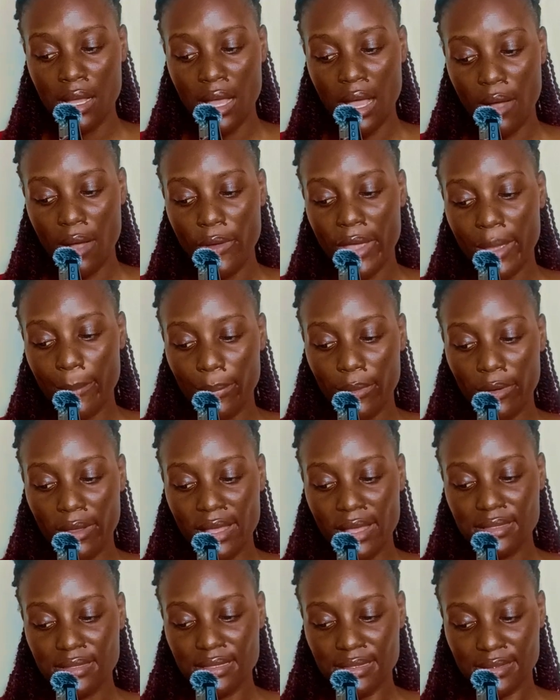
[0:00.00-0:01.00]
how
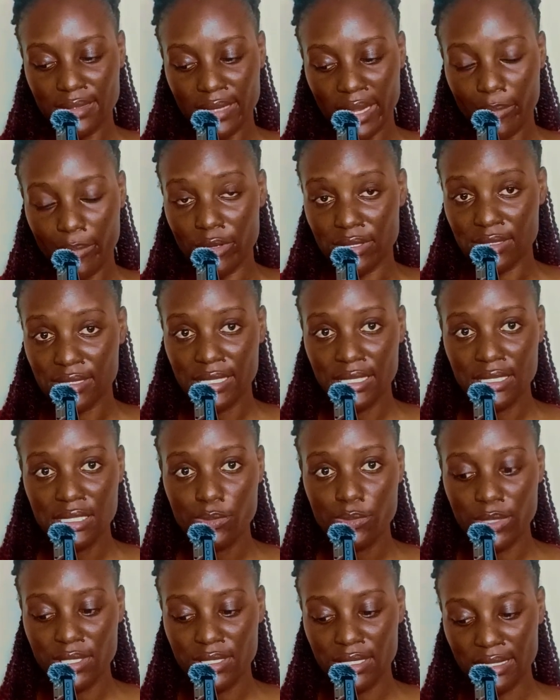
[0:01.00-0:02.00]
employers describe your
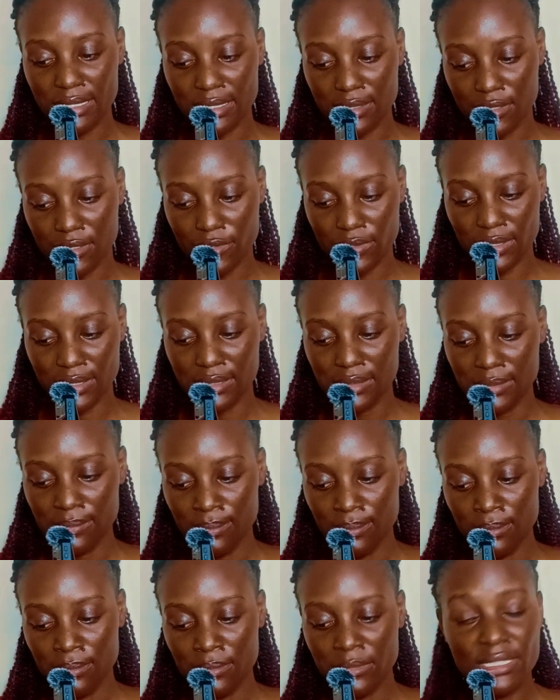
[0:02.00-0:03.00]
skills, which industries
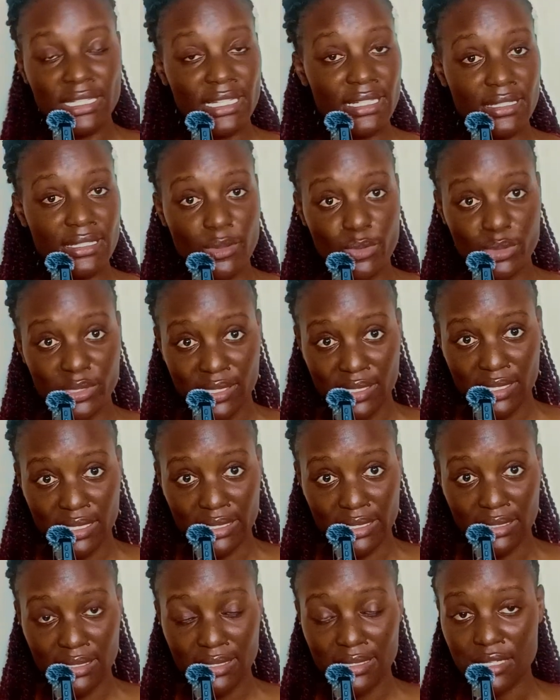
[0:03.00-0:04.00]
need those
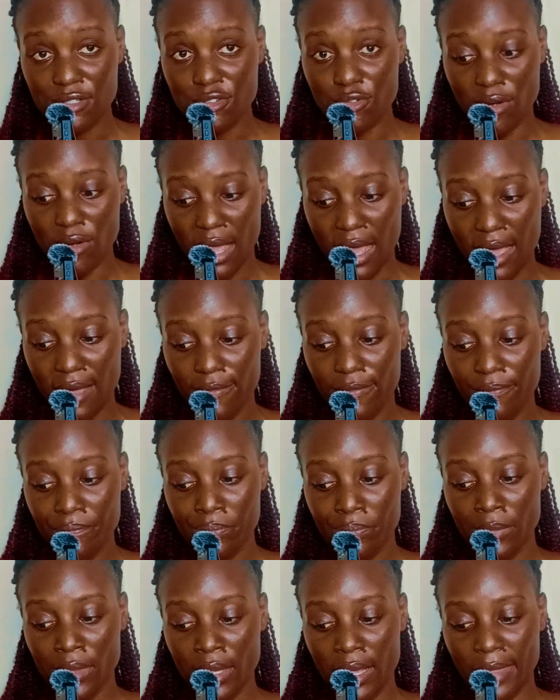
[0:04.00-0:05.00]
skills that you have,
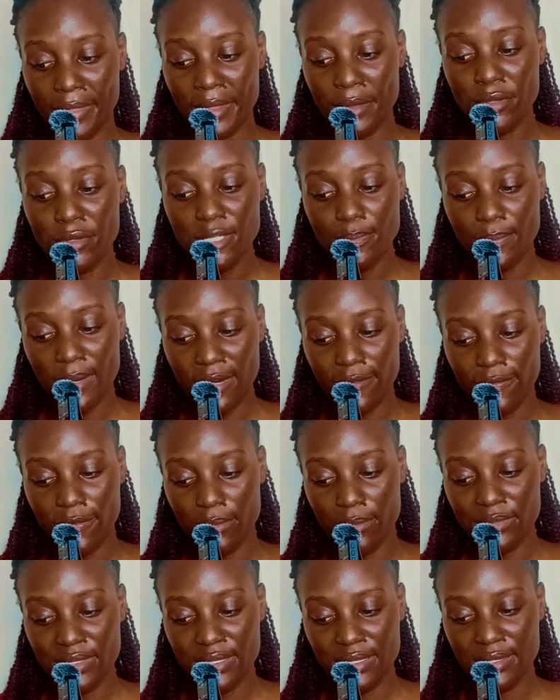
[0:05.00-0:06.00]
and then which
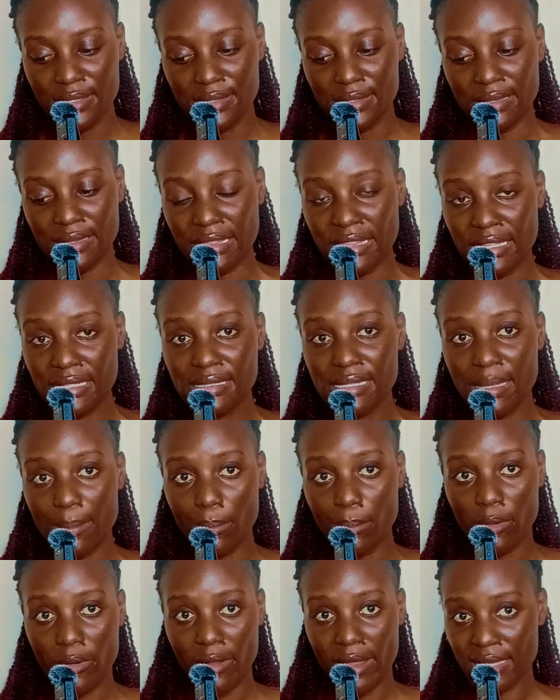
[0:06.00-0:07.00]
platforms these
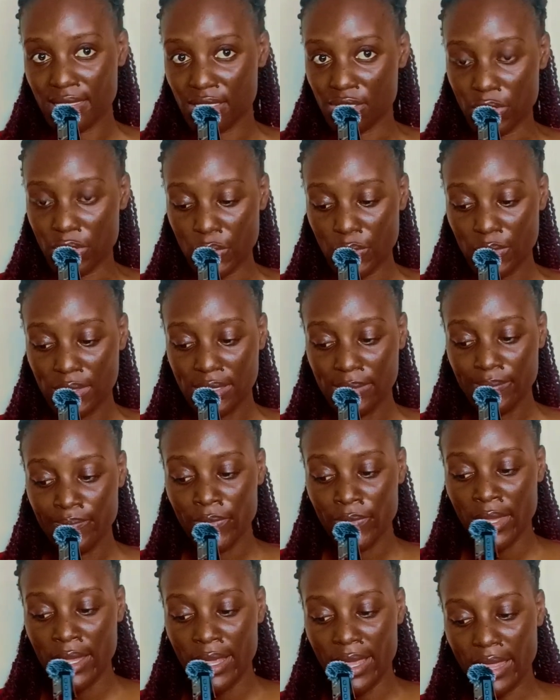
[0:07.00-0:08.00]
employers use,
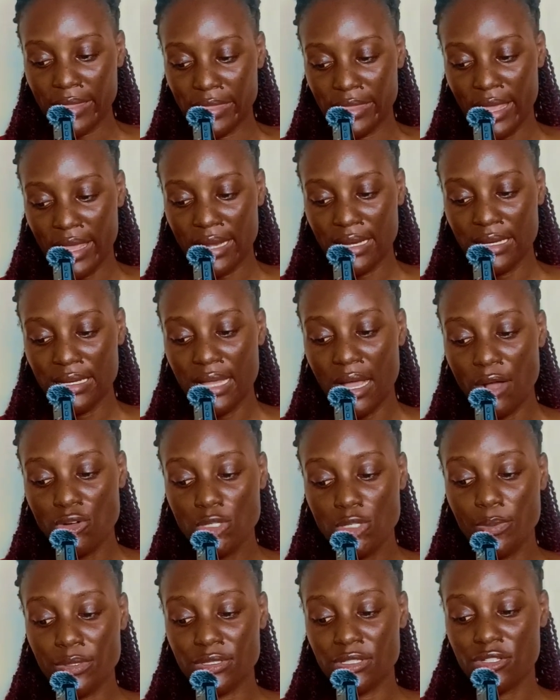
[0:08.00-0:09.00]
and then how
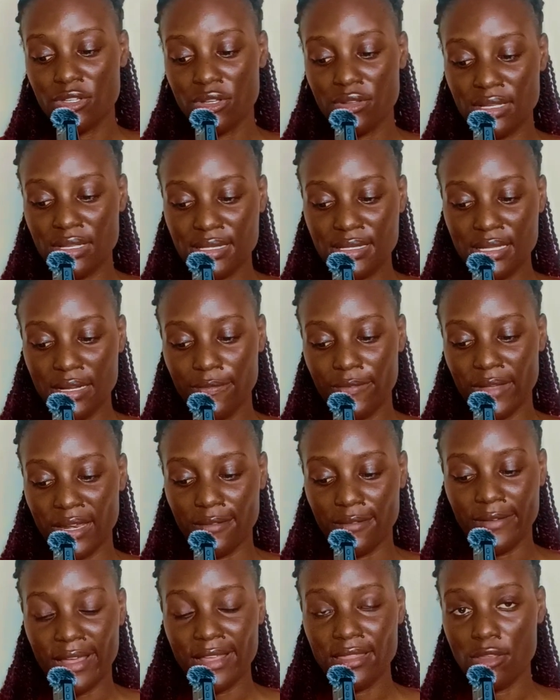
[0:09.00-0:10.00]
to position yourself
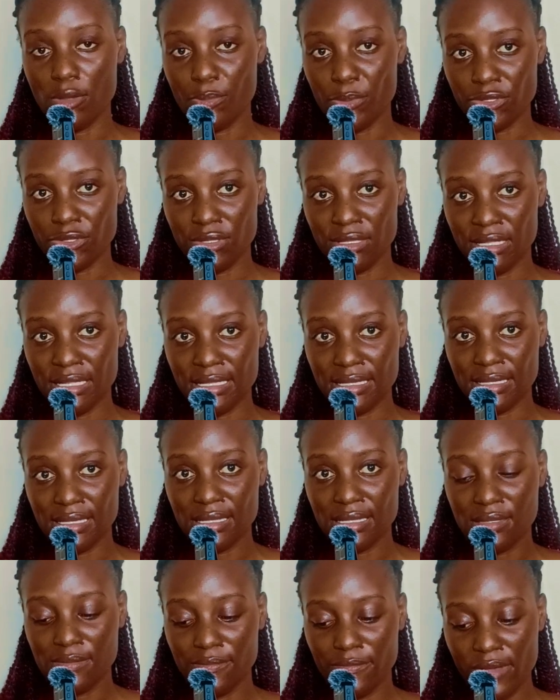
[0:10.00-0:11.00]
and find the opportunities.
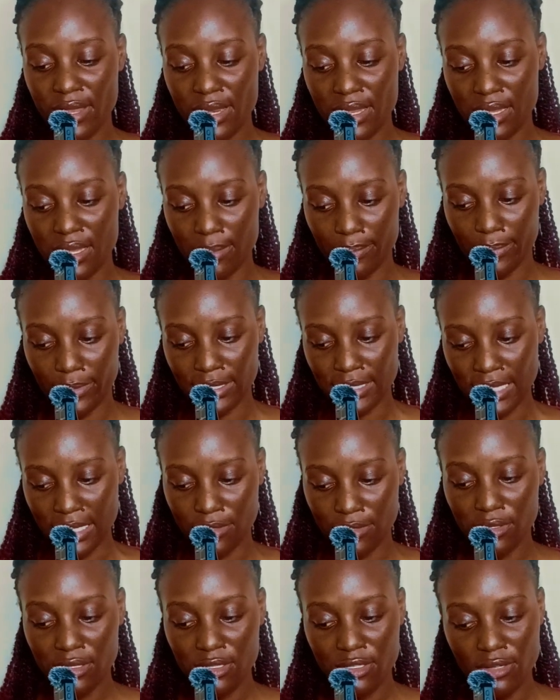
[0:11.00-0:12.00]
It's very
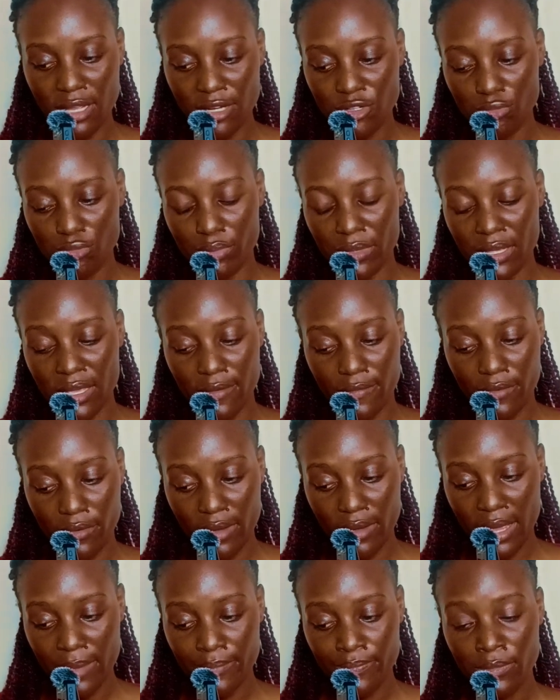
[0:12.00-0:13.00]
important. Don't try to be
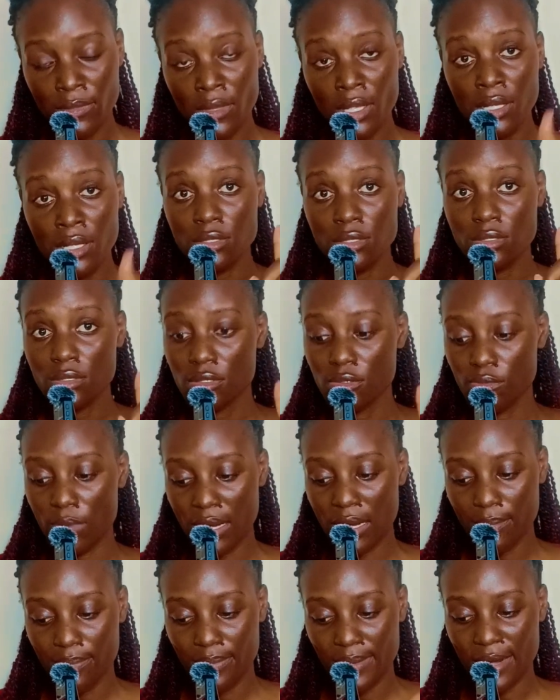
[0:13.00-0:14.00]
everywhere. Choose
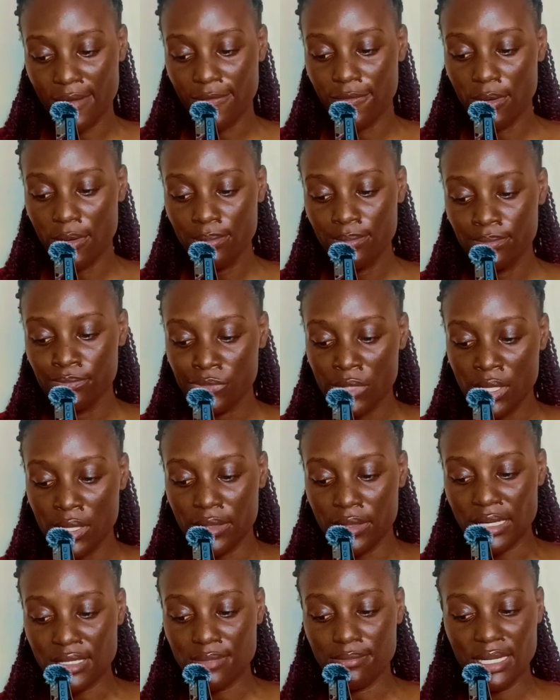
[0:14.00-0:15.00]
one platform
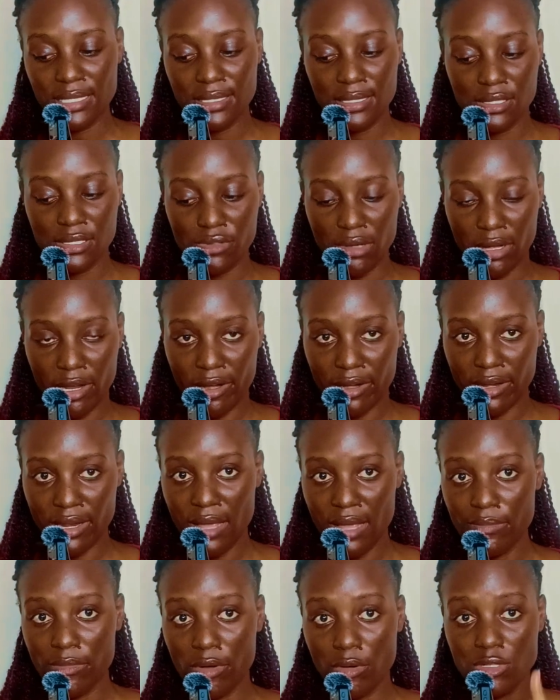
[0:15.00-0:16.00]
that matches your
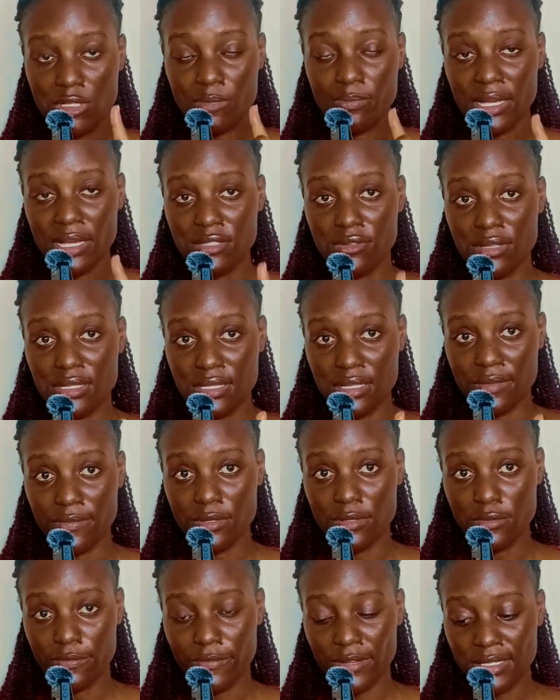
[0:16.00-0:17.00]
career, optimize your
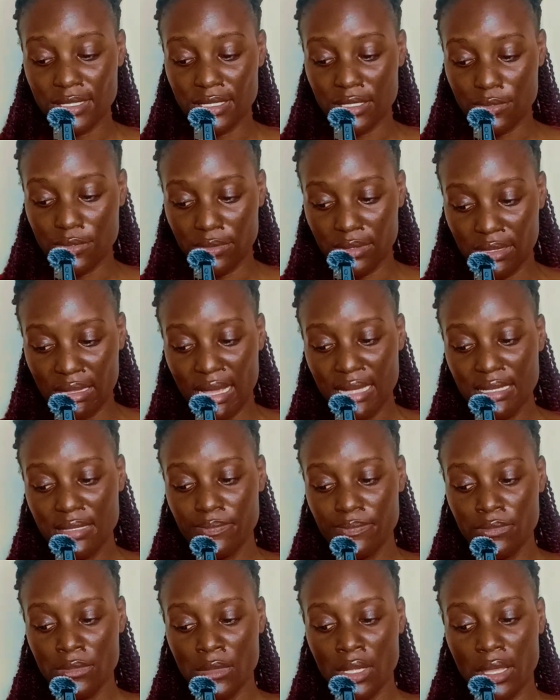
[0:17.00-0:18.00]
CV to fit into
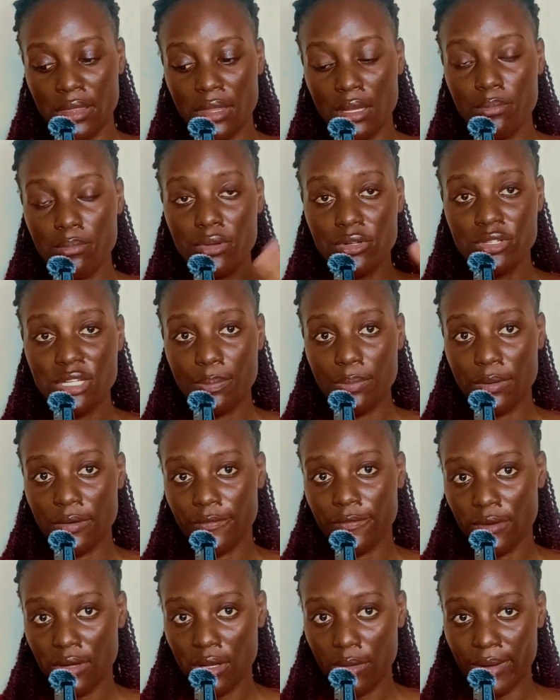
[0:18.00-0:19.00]
that, and then build your
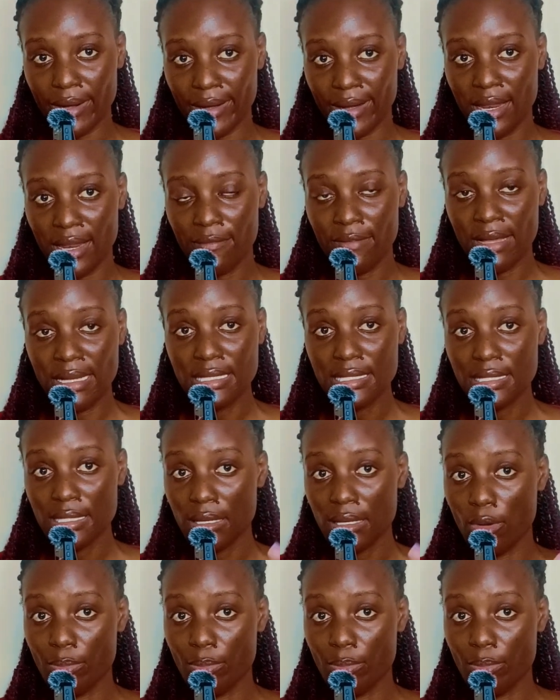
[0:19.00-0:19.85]
portfolio where relevant,